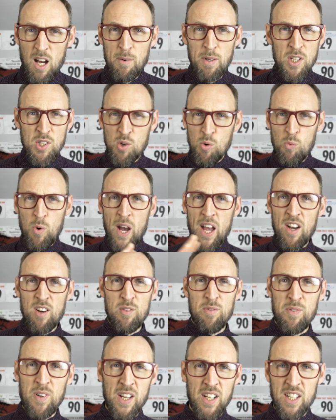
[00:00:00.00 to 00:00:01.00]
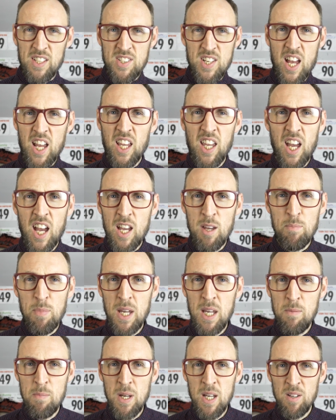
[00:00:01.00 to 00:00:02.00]
I mean, it's a way off like a 10K
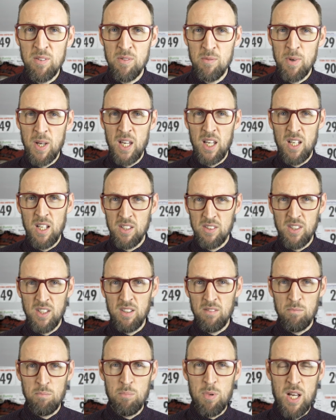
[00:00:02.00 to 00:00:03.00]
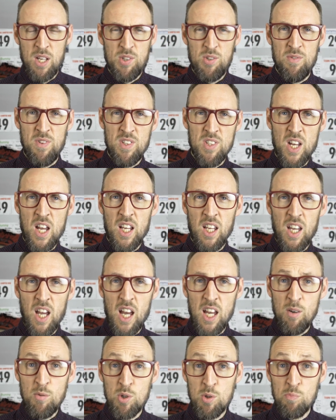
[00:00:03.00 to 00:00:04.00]
PB for me. I think best for
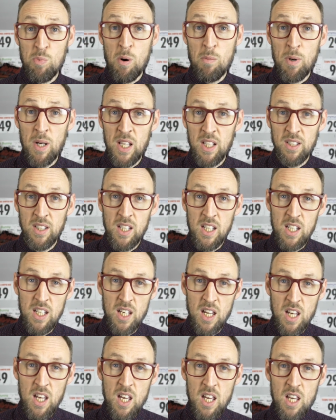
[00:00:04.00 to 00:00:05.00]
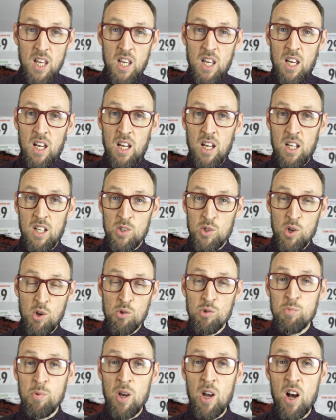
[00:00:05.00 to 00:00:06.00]
10K was probably at the
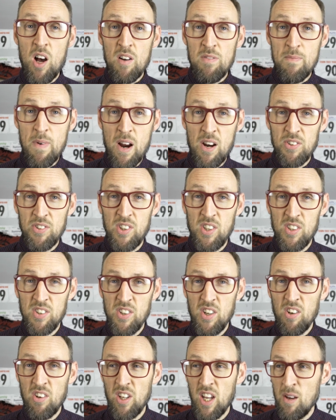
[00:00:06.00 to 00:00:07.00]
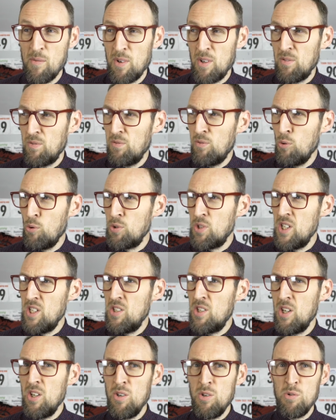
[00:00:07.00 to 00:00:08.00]
Salisbury Half Marathon. I think I came in at
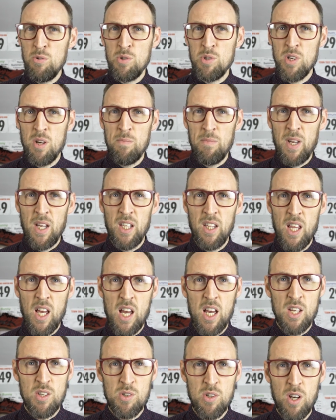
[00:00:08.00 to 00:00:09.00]
42 something there.